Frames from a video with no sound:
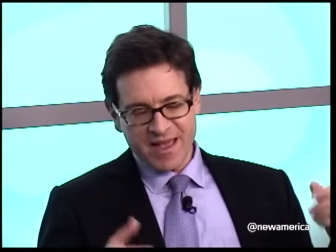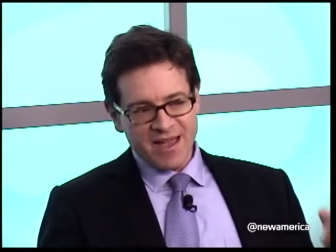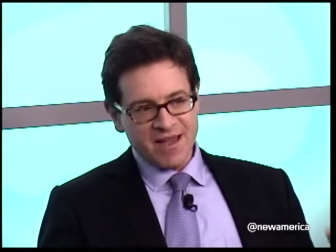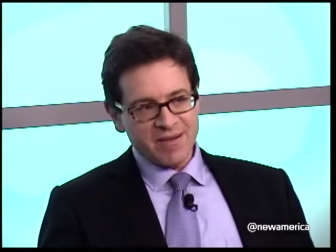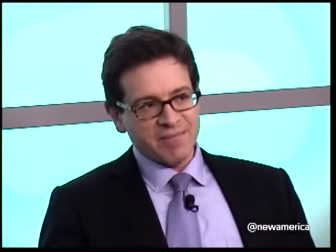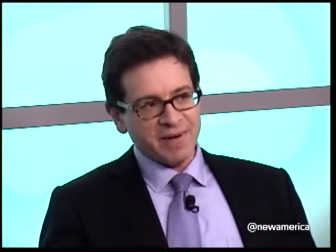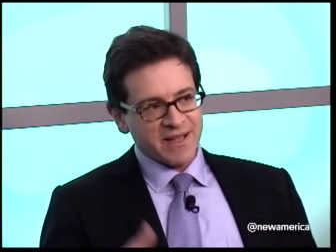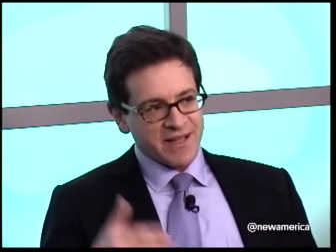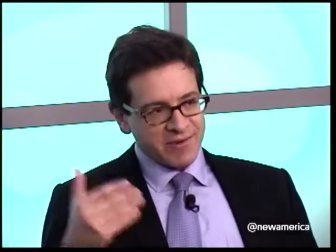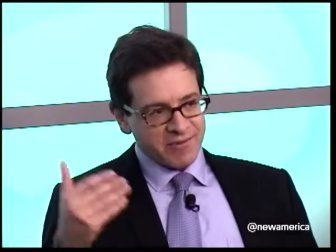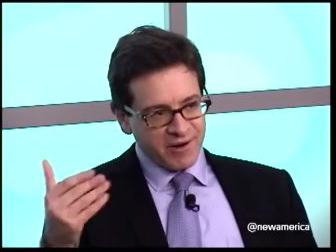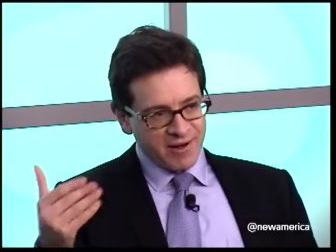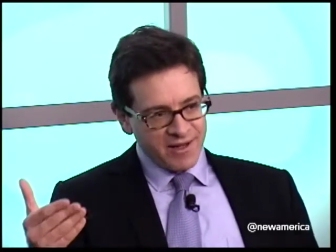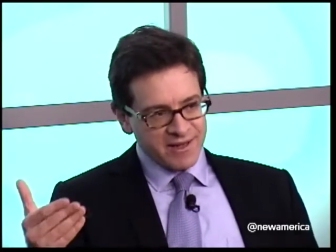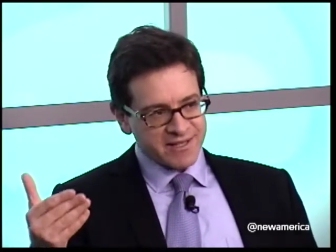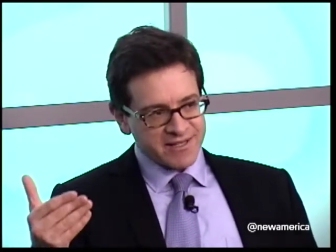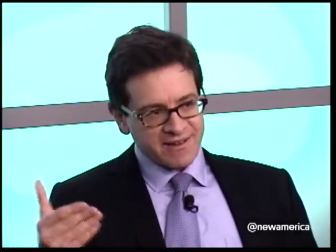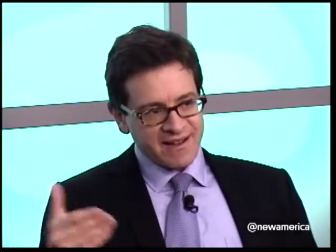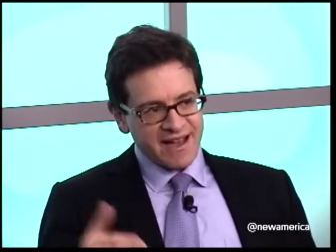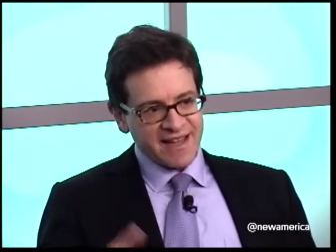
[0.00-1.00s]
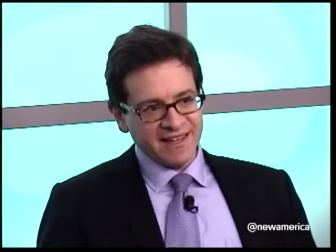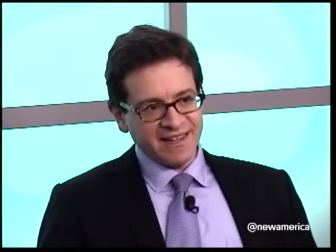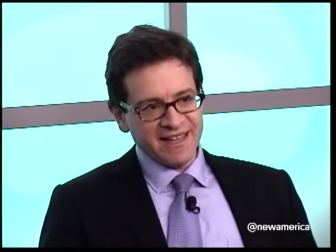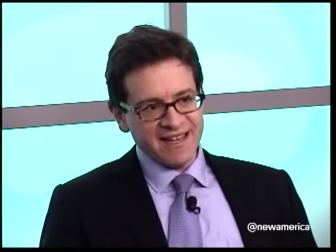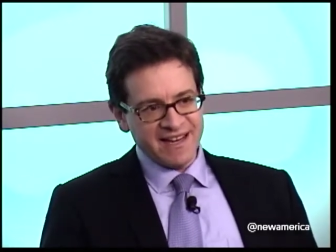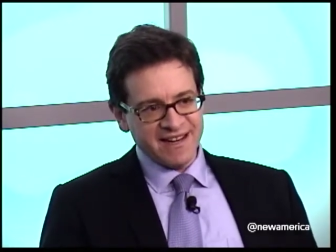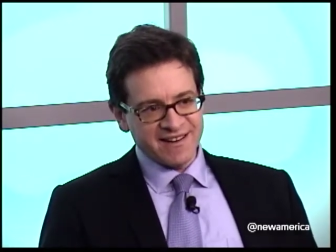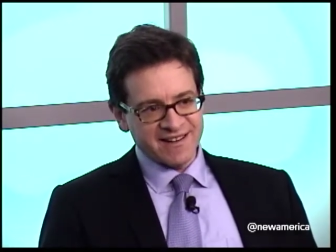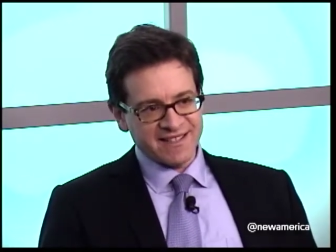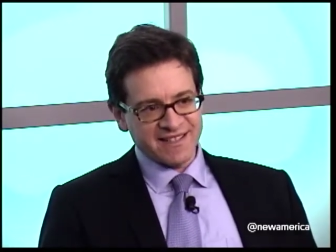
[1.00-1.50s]
But you also had
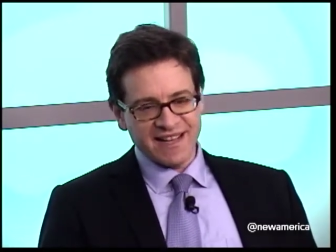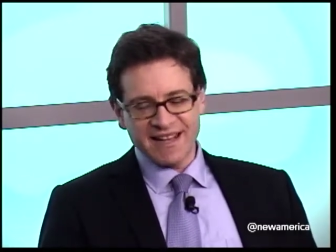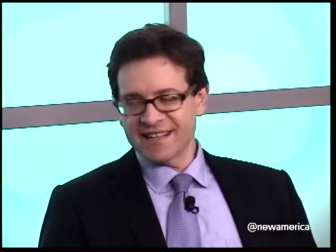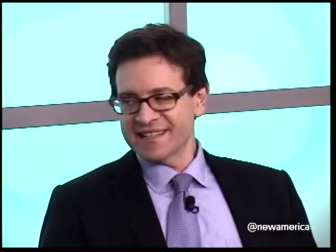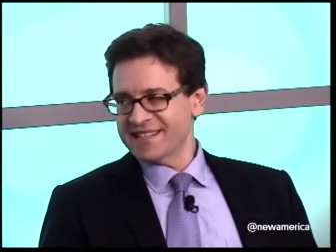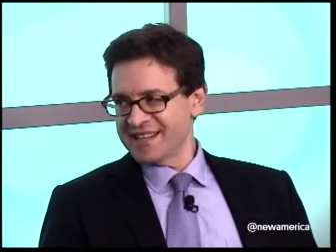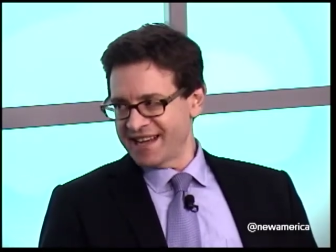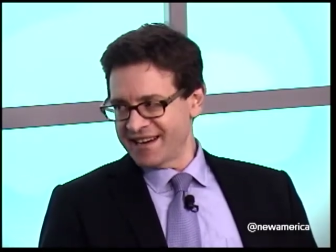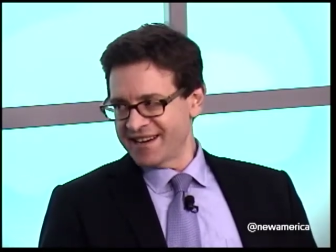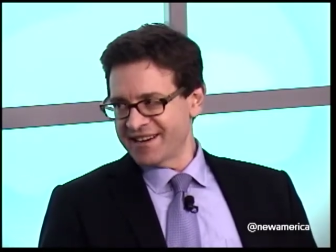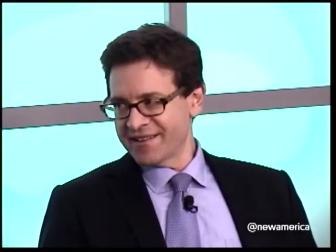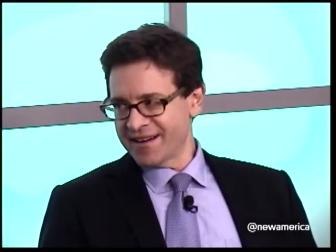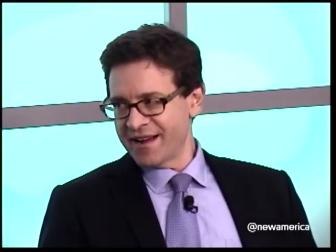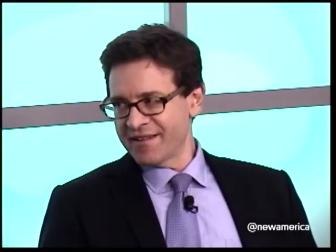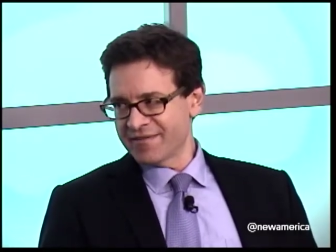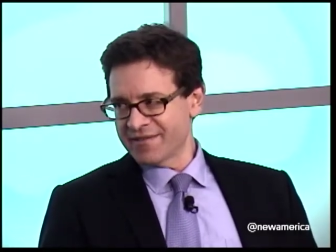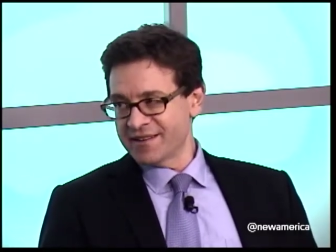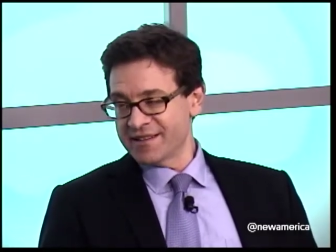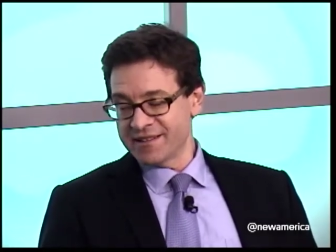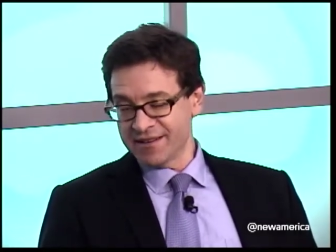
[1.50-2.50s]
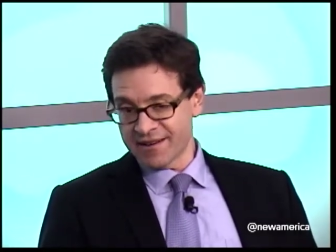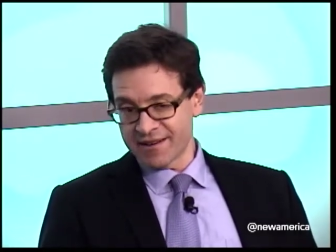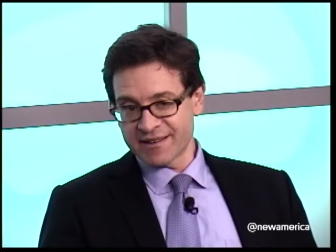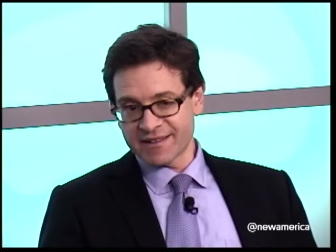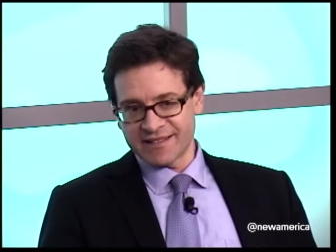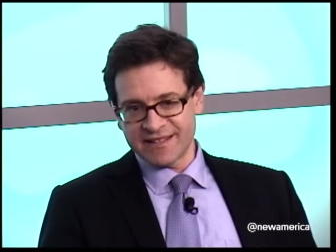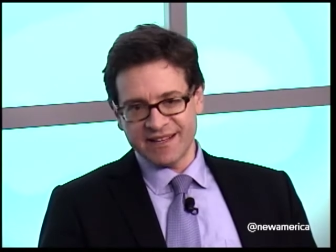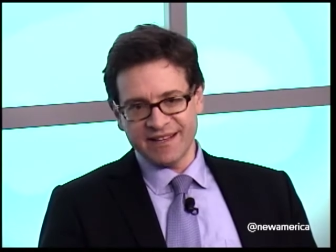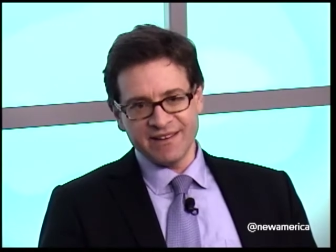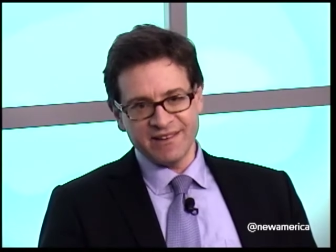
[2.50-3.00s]
leaders like Senator Everett
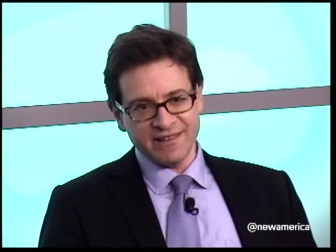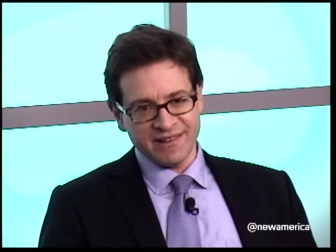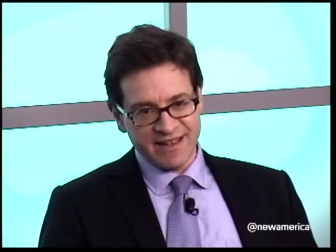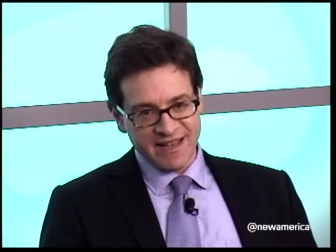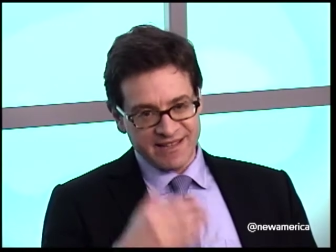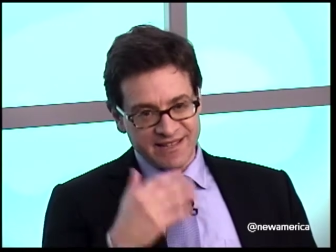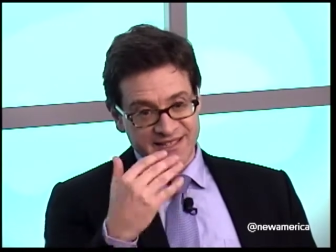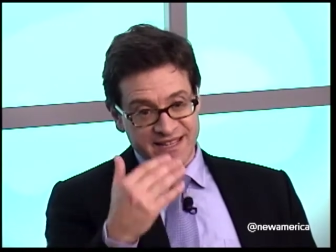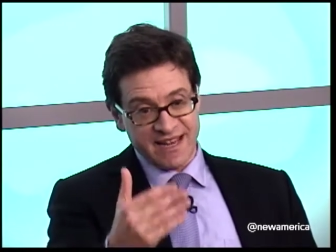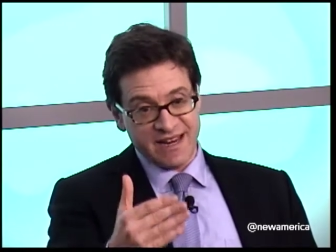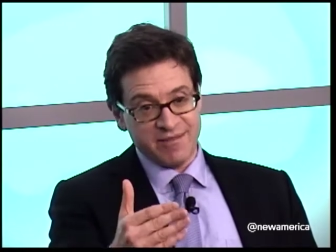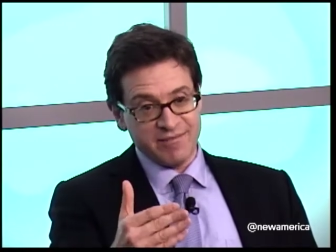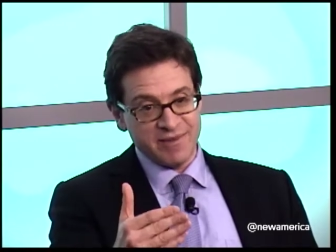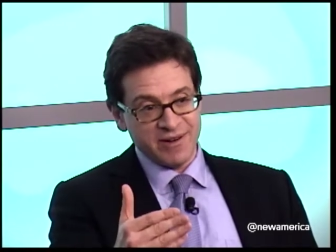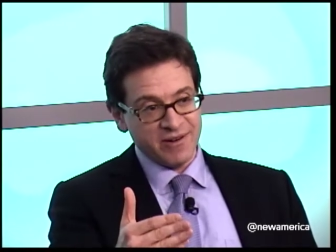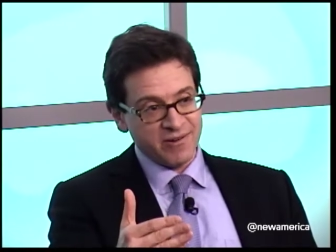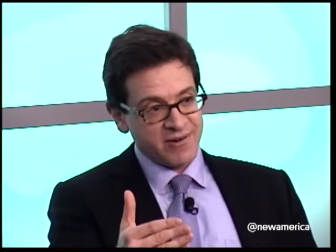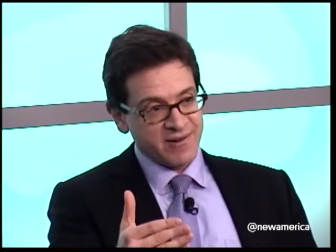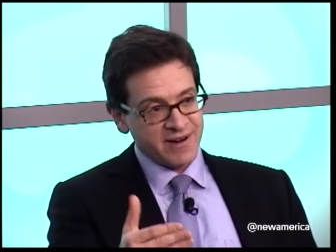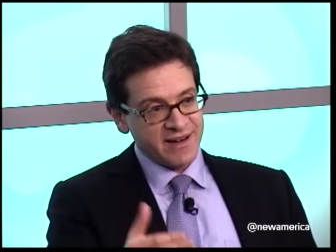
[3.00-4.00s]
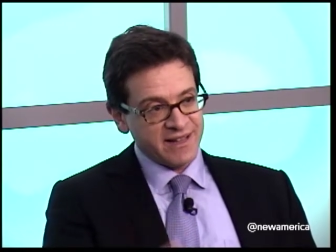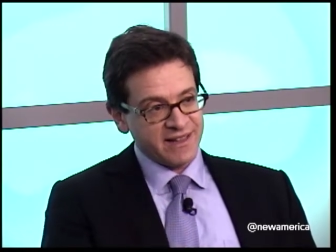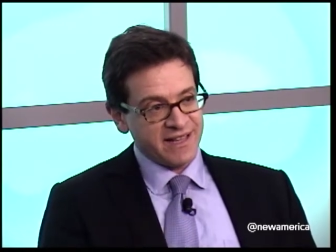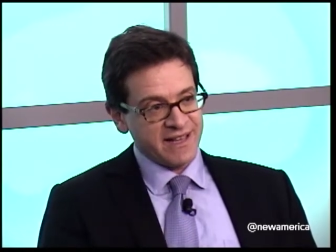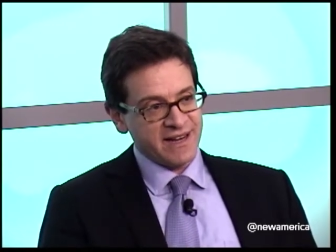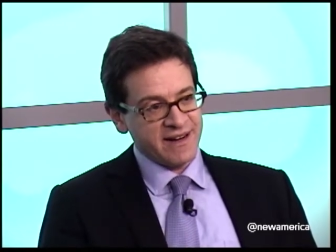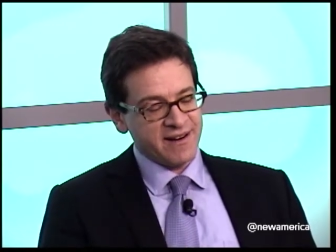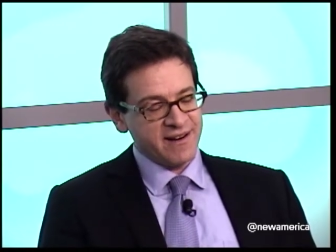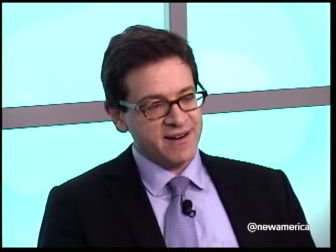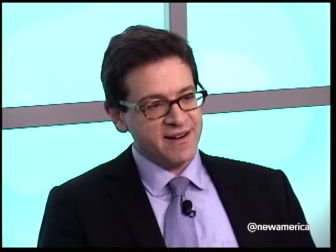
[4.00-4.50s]
Dirksen, the Senate Minority
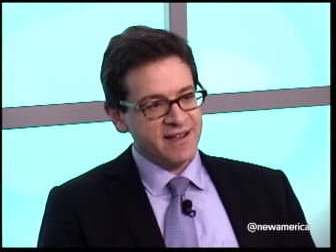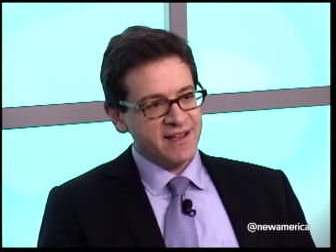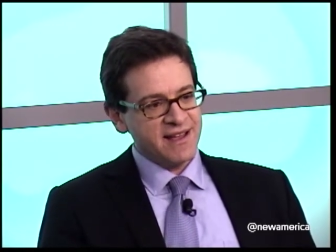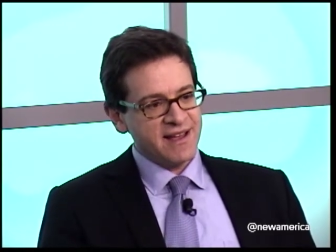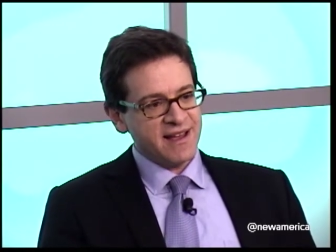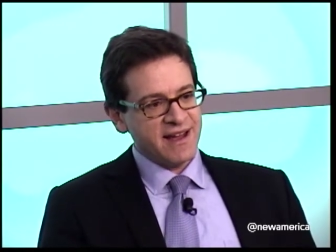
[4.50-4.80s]
Leader,